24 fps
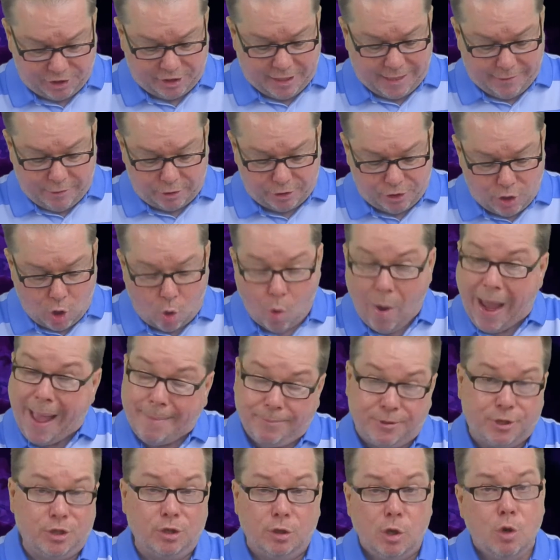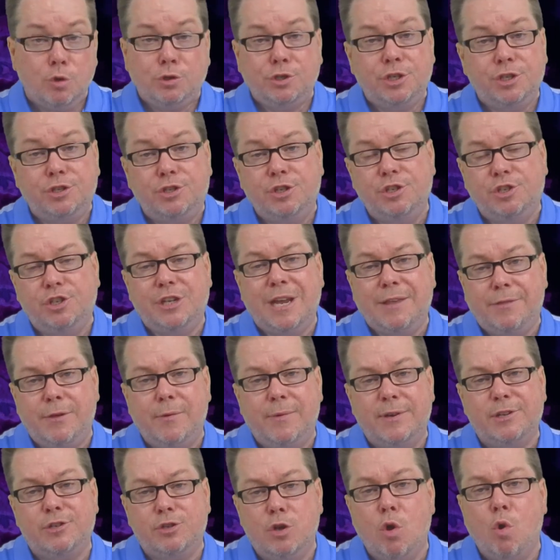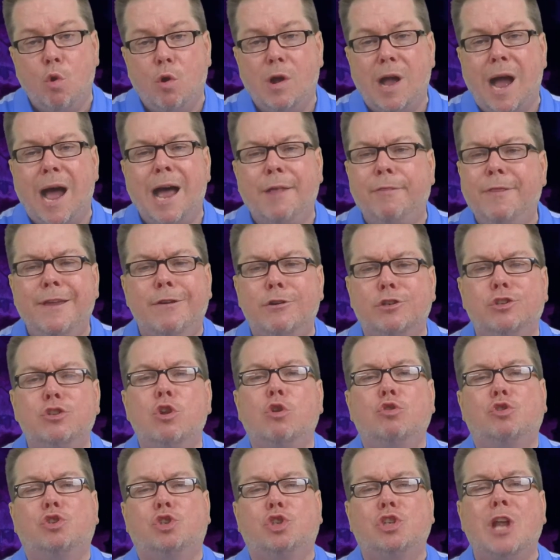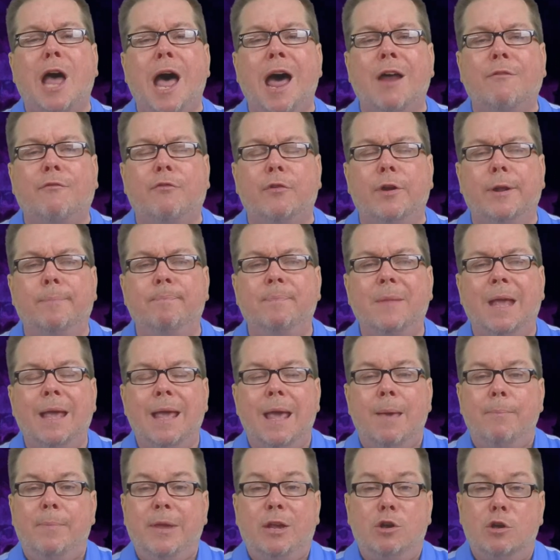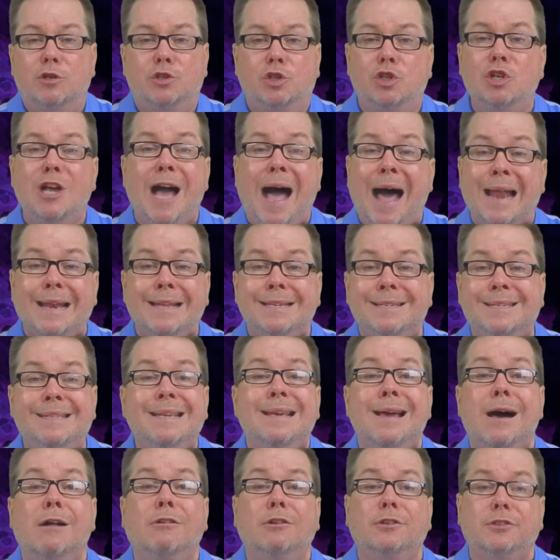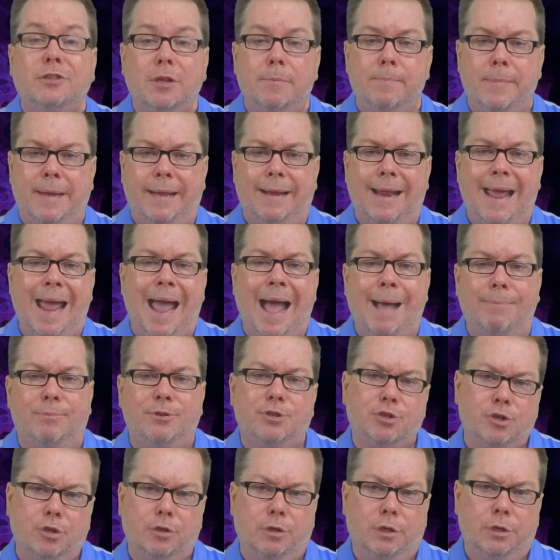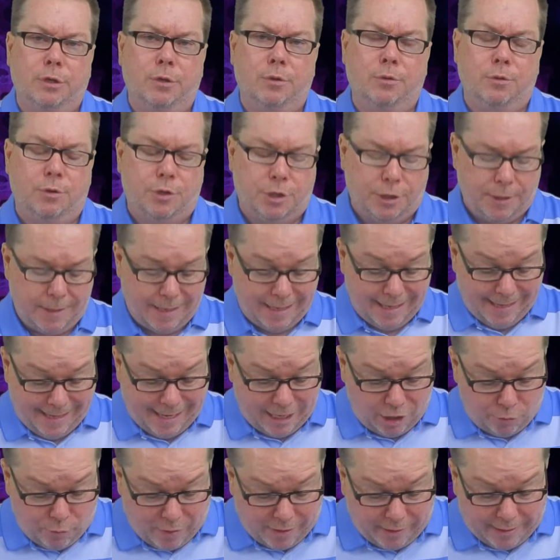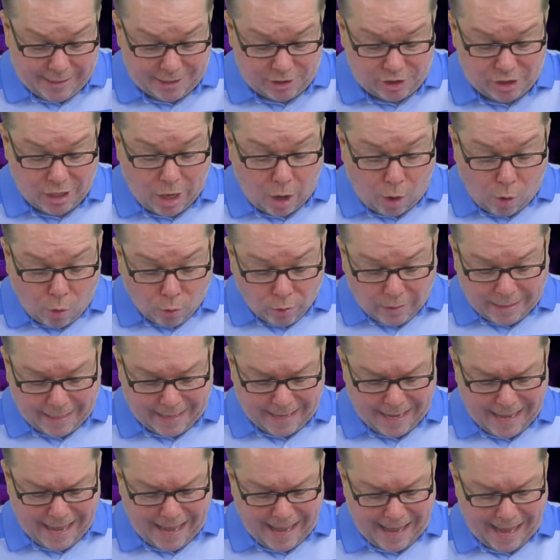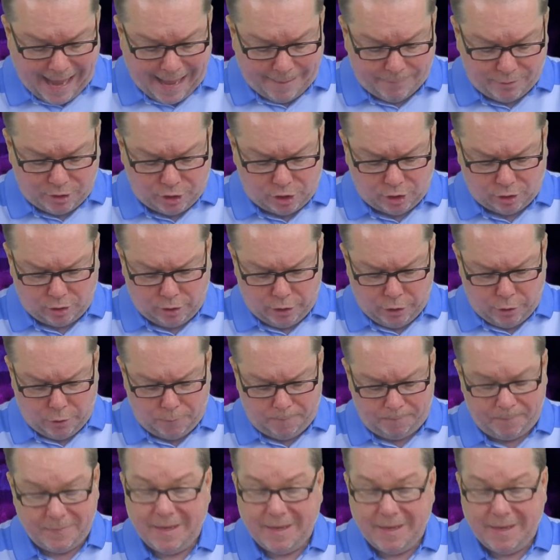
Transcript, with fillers: say there's no absolutes is to say there is no God, there's no sovereign, because God is the ultimate absolute. He really is the only absolute.